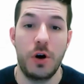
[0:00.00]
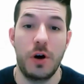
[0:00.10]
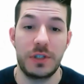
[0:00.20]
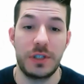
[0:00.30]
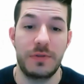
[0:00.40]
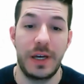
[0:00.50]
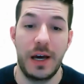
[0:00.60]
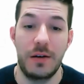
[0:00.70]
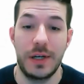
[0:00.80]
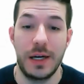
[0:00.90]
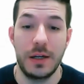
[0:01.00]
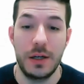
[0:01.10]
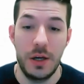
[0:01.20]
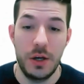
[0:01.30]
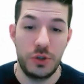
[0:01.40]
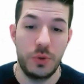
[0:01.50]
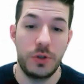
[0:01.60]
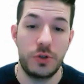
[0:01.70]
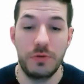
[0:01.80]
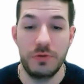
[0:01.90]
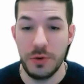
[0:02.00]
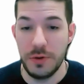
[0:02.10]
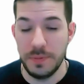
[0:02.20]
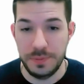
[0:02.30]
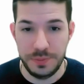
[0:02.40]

office if they have that, so on and so forth.